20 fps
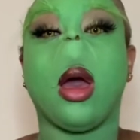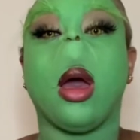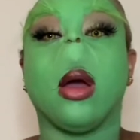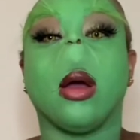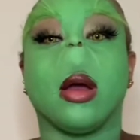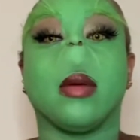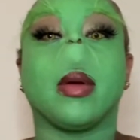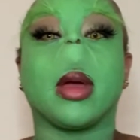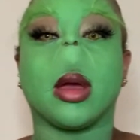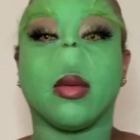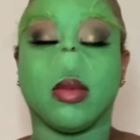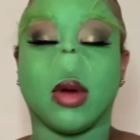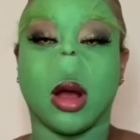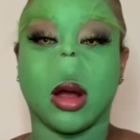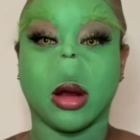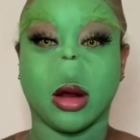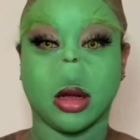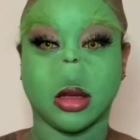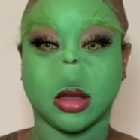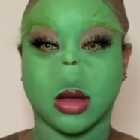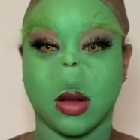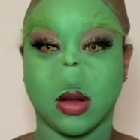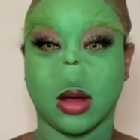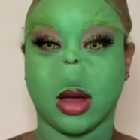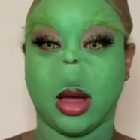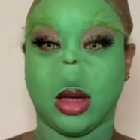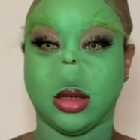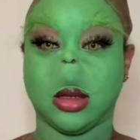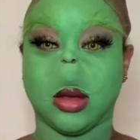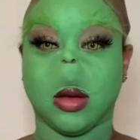we're making progress.
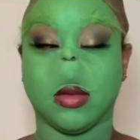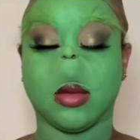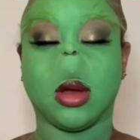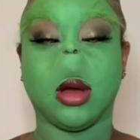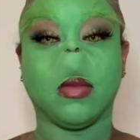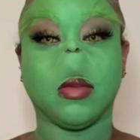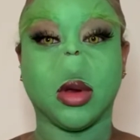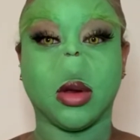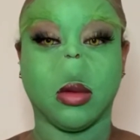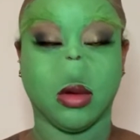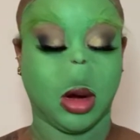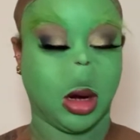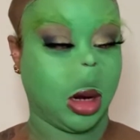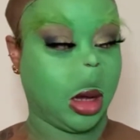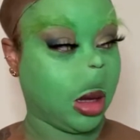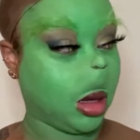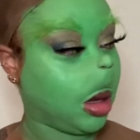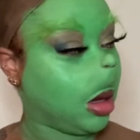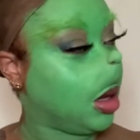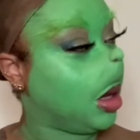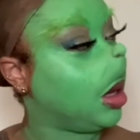Okay, so I'm regretting